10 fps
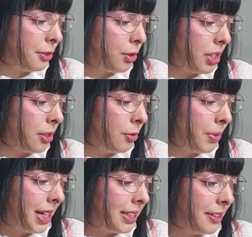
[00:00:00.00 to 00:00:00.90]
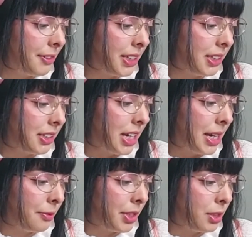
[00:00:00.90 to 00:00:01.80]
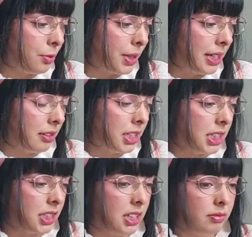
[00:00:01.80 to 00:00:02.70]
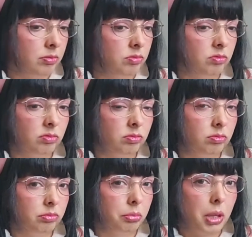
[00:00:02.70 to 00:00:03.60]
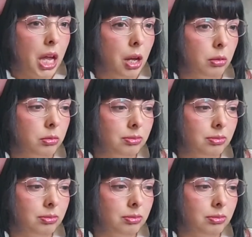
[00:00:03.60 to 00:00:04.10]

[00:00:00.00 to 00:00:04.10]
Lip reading: You are known by a different name when you wear Lolita. No.